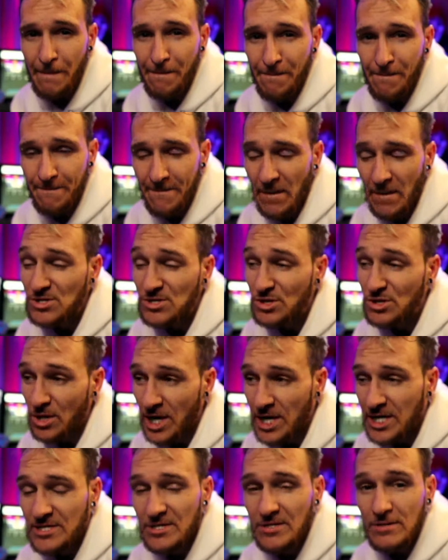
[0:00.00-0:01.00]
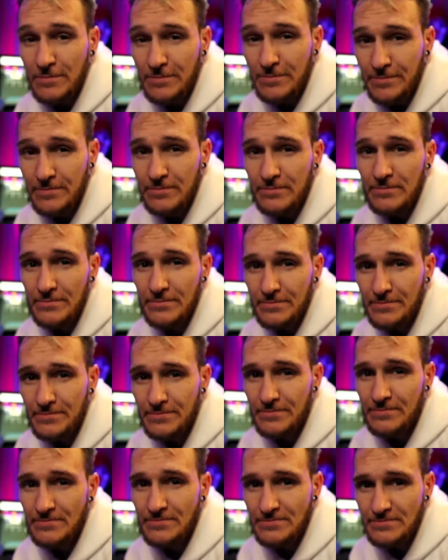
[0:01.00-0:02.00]
It was crazy.
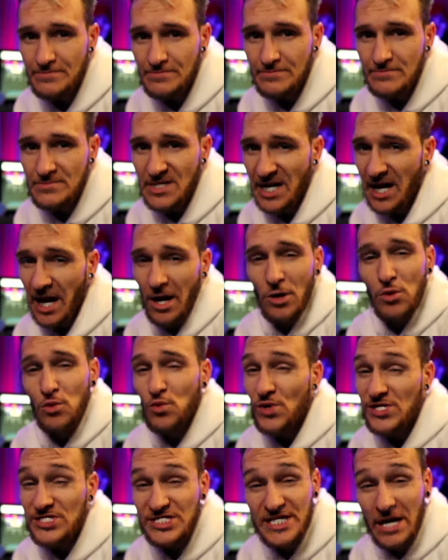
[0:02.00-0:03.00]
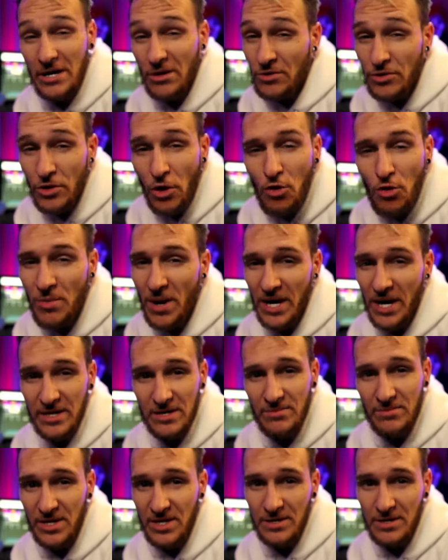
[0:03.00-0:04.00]
And I don't wish that on nobody,
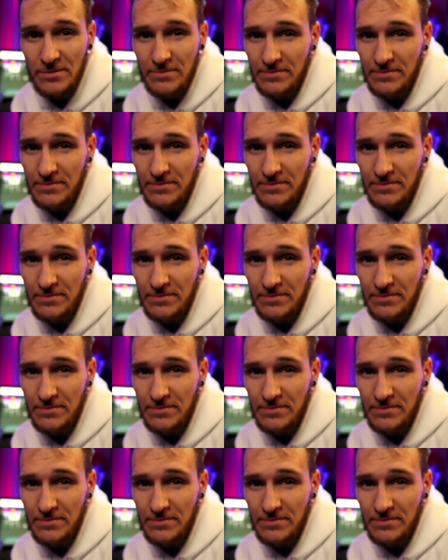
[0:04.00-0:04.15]
man.